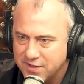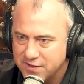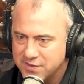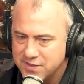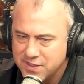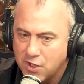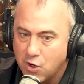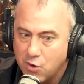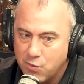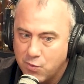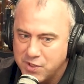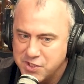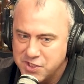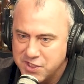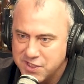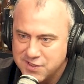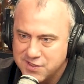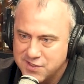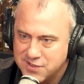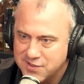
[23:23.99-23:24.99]
he's like, oh, where'd
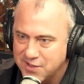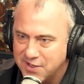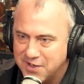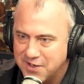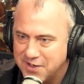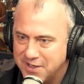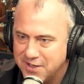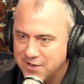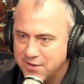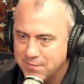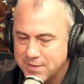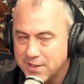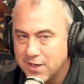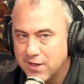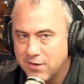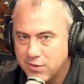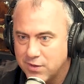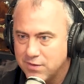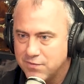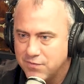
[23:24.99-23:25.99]
you get the cigar? I'm like,
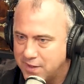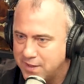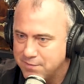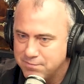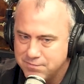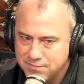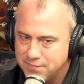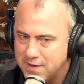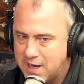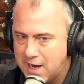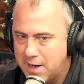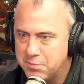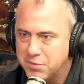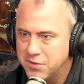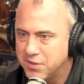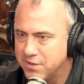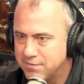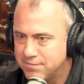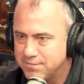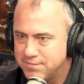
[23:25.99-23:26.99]
oh, well, I
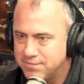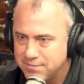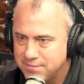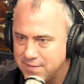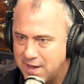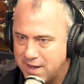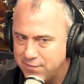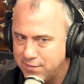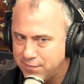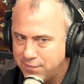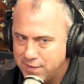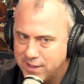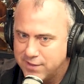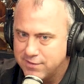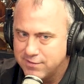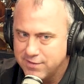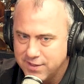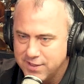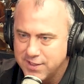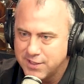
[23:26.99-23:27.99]
happen to have a
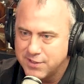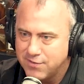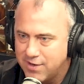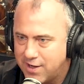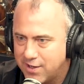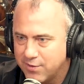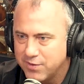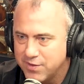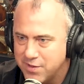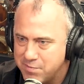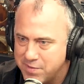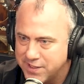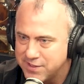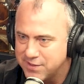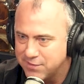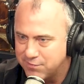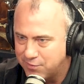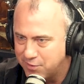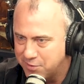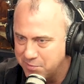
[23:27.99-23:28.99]
factory in Nicaragua that
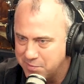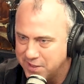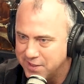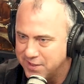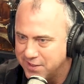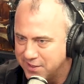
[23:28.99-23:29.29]
makes it for me.